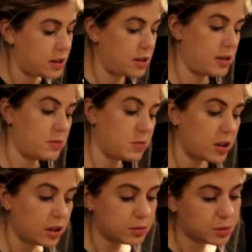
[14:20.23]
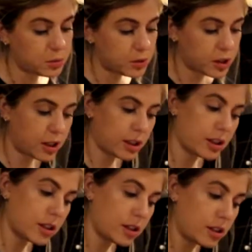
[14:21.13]
Sometimes I'm
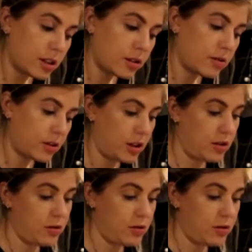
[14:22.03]
scared of you,